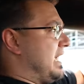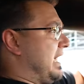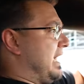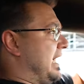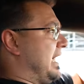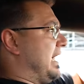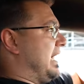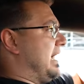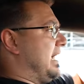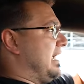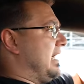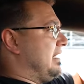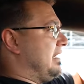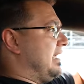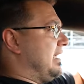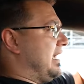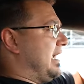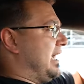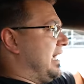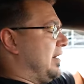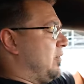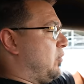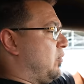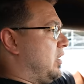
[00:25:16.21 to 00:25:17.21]

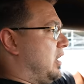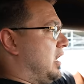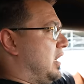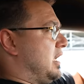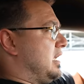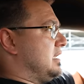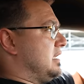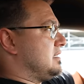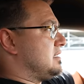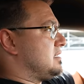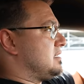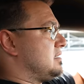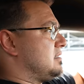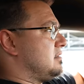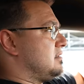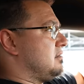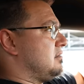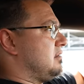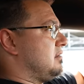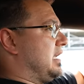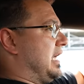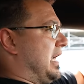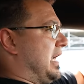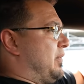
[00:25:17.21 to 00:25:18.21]
and it was
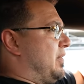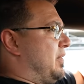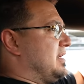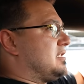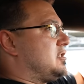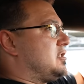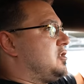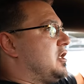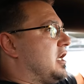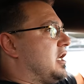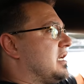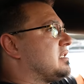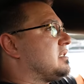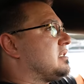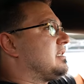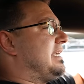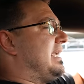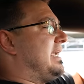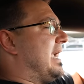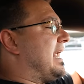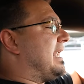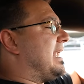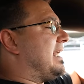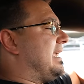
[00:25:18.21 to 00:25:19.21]
just
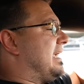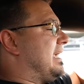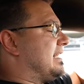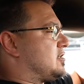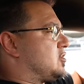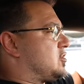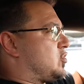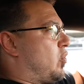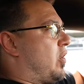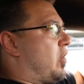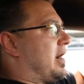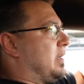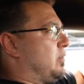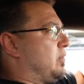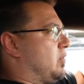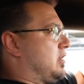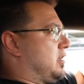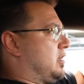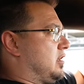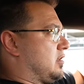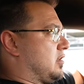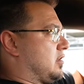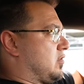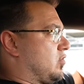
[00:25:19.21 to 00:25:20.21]
getting its
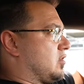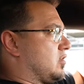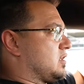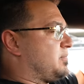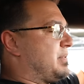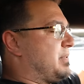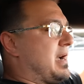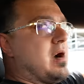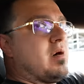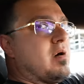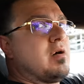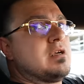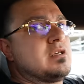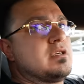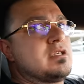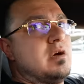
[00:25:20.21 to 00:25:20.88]
2,100 horsepower.